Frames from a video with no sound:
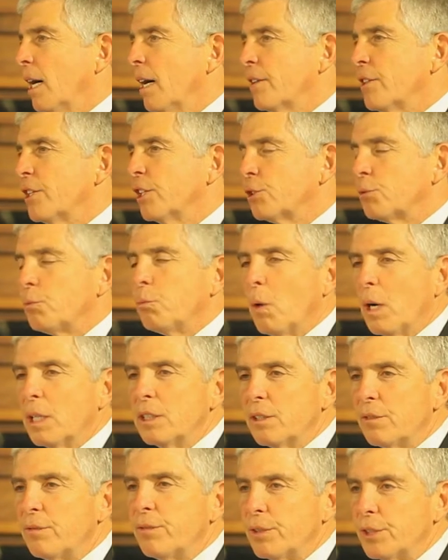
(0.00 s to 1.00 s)
this
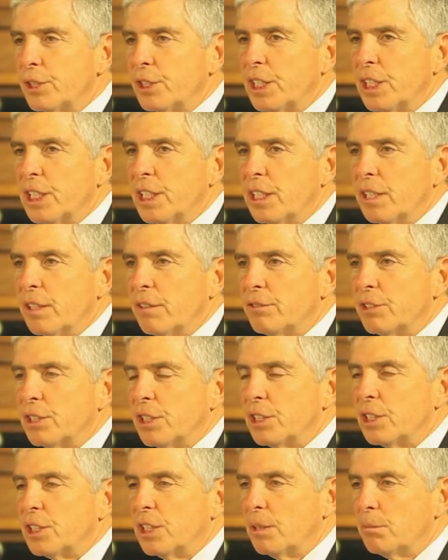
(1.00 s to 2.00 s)
wonderful city of
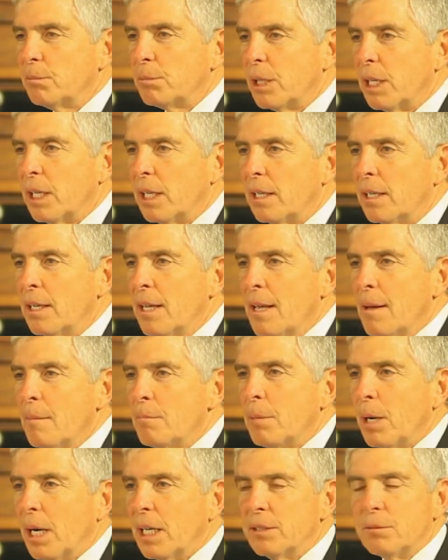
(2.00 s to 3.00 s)
Sesimbra,
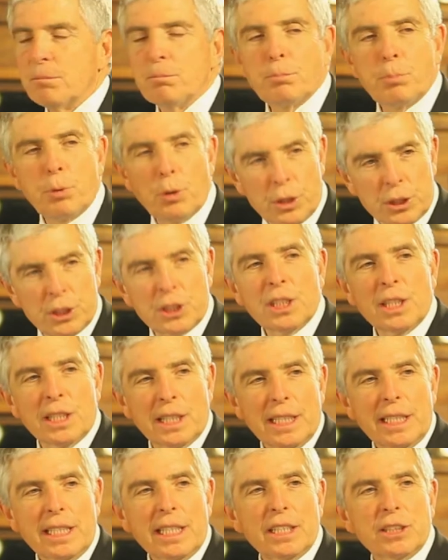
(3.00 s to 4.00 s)
but
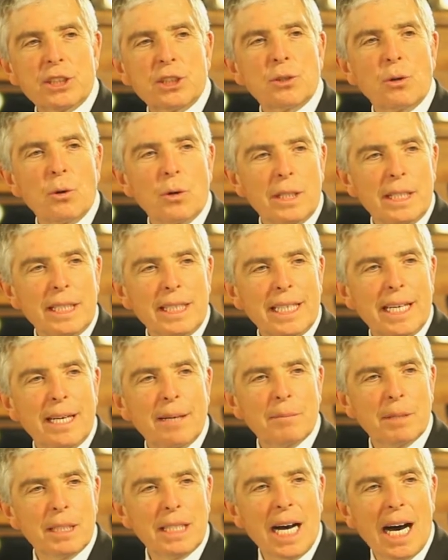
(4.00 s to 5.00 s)
personally escorting Kim
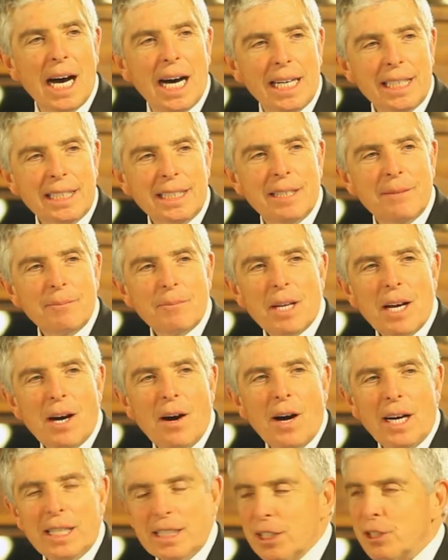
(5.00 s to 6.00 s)
and I
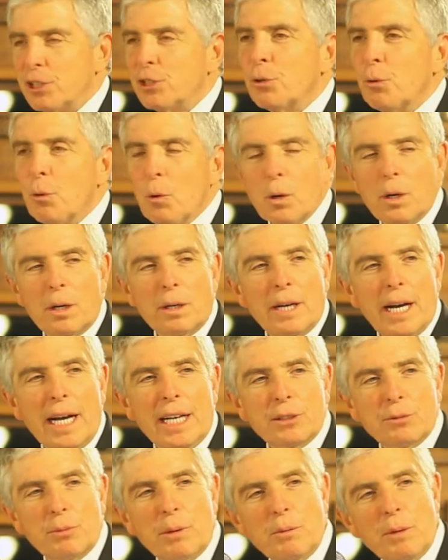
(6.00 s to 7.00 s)
on a tour
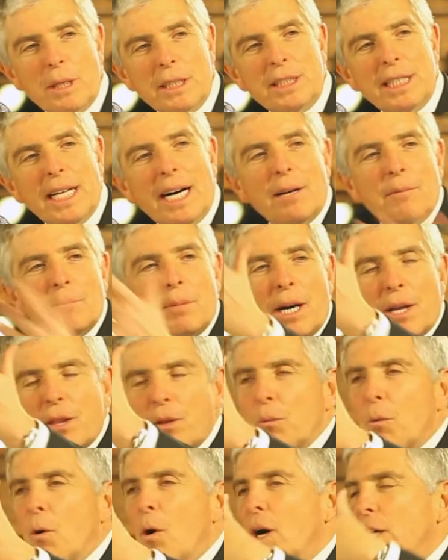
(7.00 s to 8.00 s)
as we went down by the
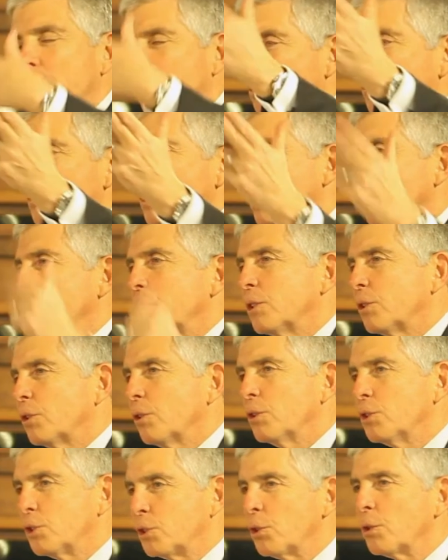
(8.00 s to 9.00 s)
water. We
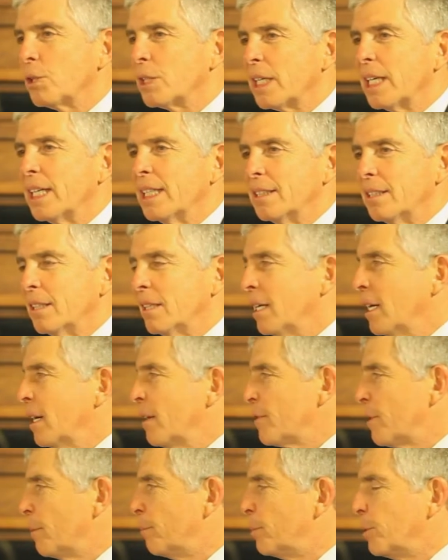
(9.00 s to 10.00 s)
took in
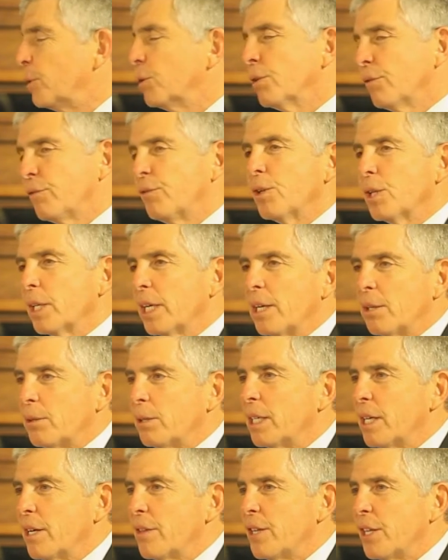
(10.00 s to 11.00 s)
the beautiful
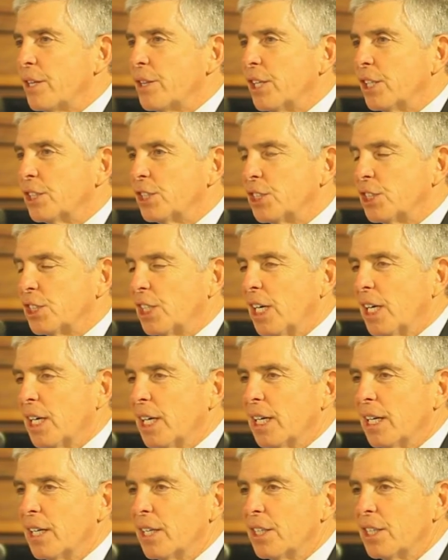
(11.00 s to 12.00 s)
area that this
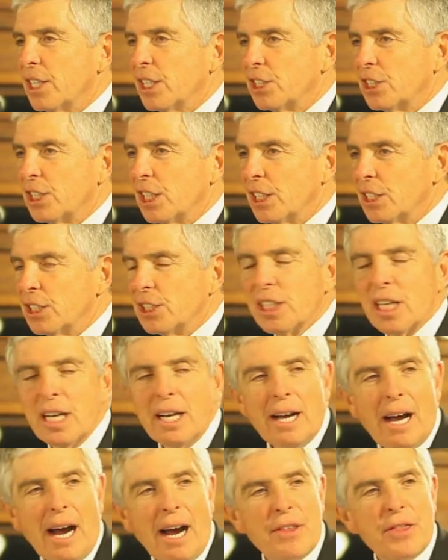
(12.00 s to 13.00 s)
is.
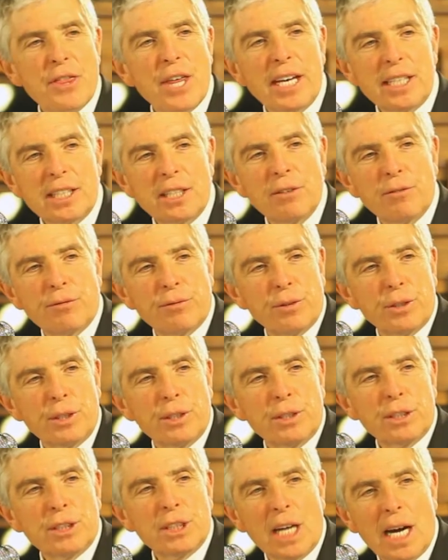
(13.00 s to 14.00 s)
I thank you for
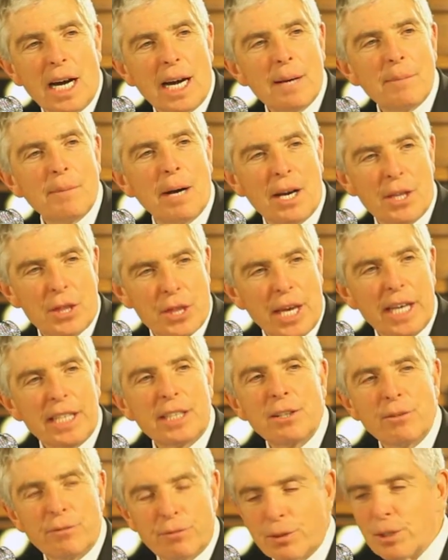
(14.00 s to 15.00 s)
your time. I thank you
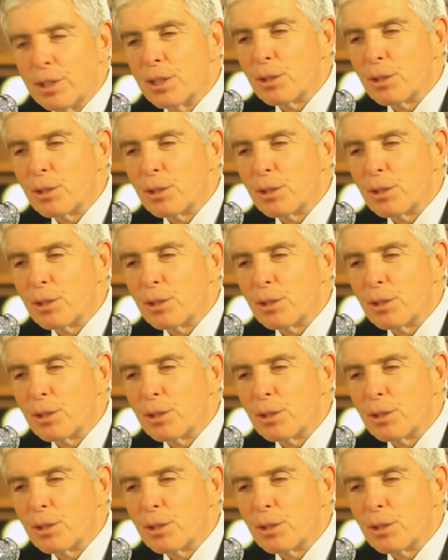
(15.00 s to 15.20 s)
for your